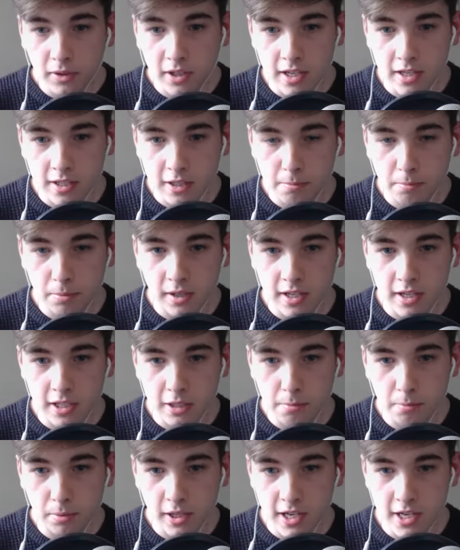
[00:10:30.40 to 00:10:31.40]
Please,
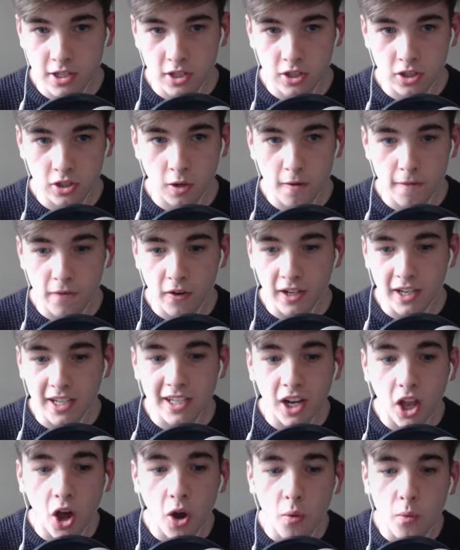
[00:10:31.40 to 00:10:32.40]
please, please. You're so
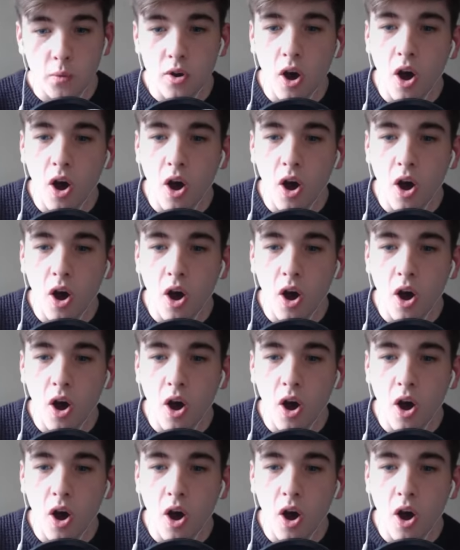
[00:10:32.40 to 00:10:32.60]
fucking low.